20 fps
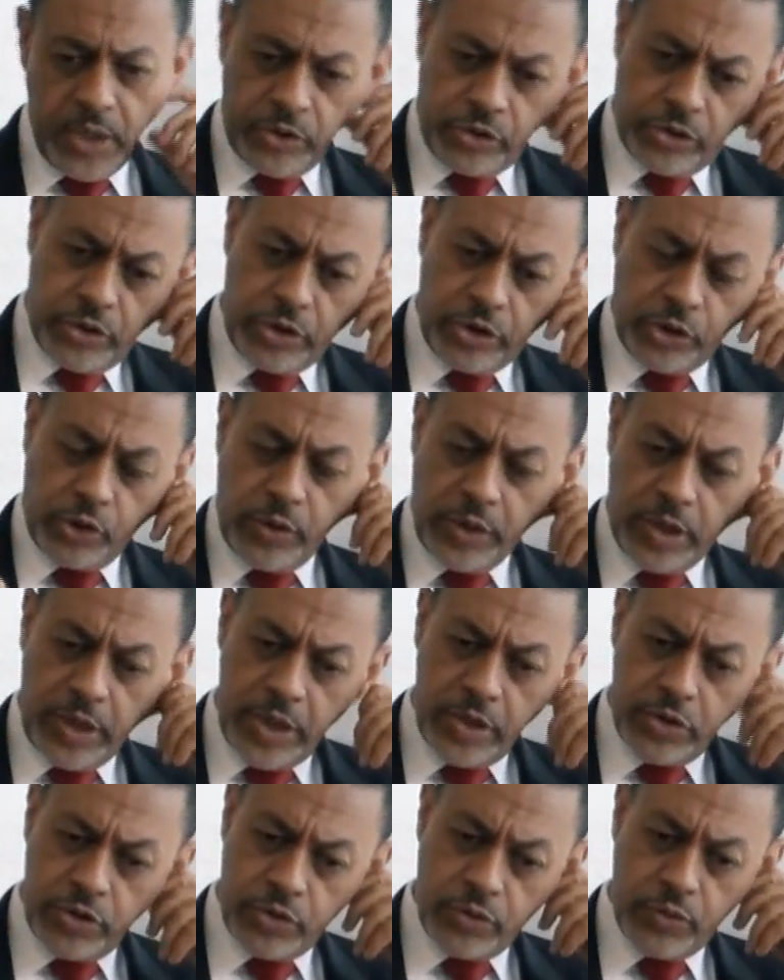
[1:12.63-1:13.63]
turn it
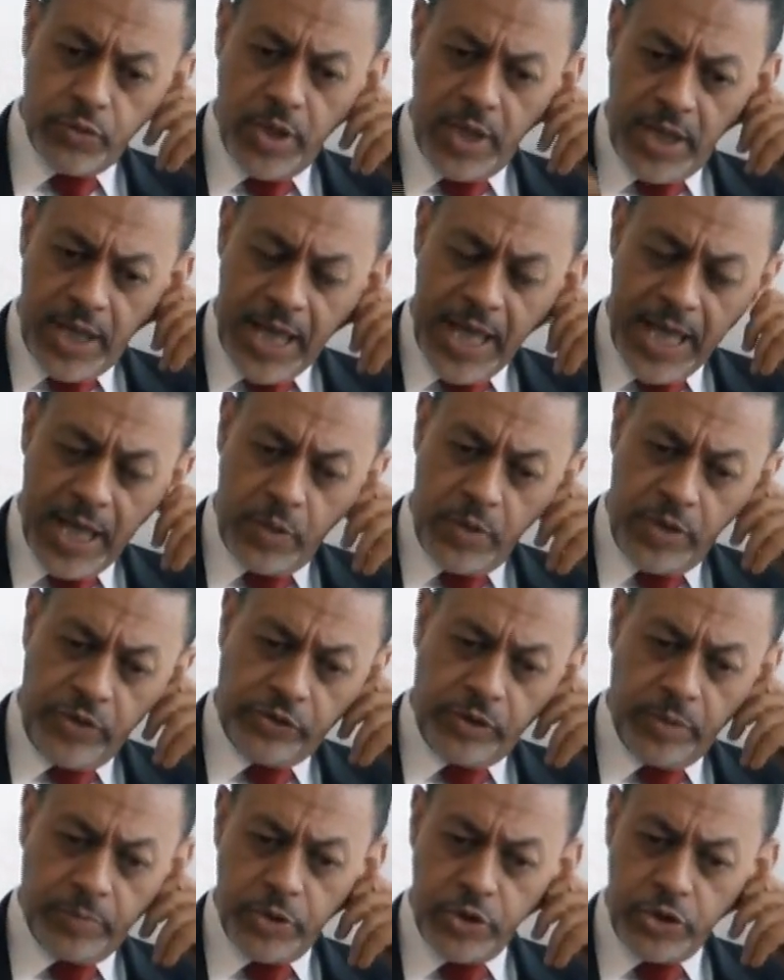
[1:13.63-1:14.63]
quickly into how it is
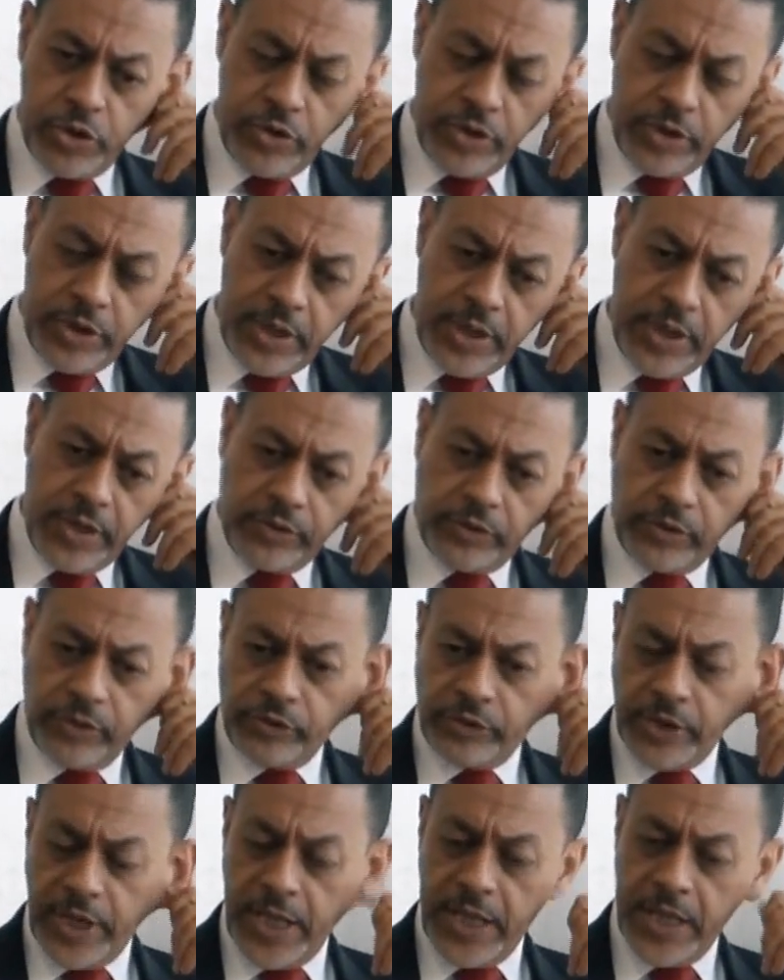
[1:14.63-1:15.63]
an opportunity, is to
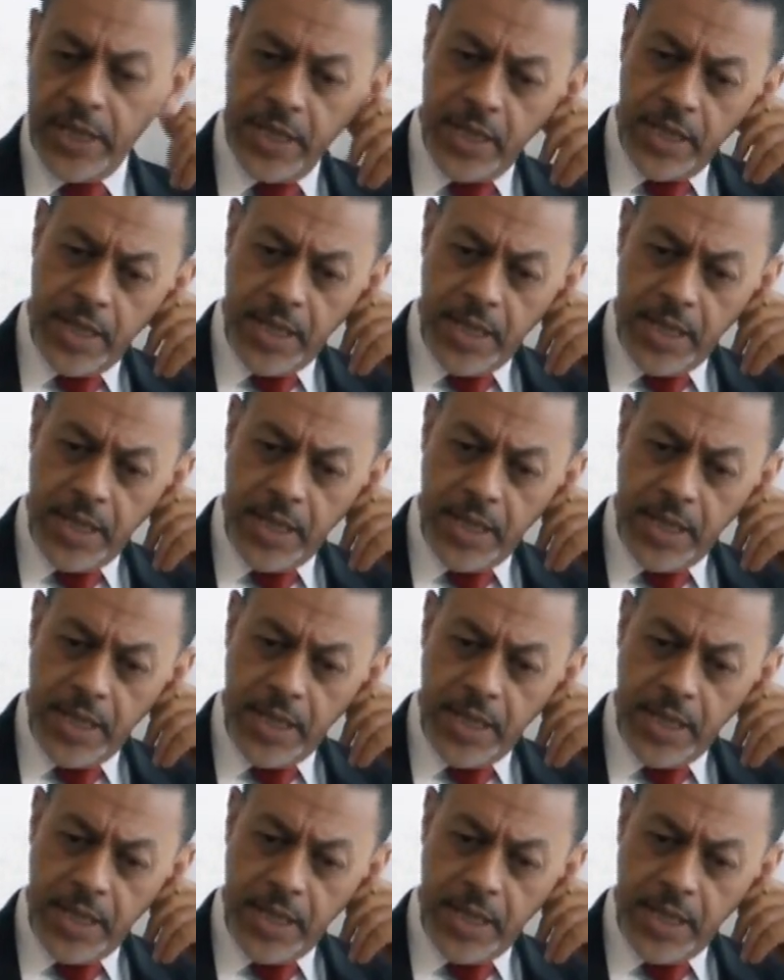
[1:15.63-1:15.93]
say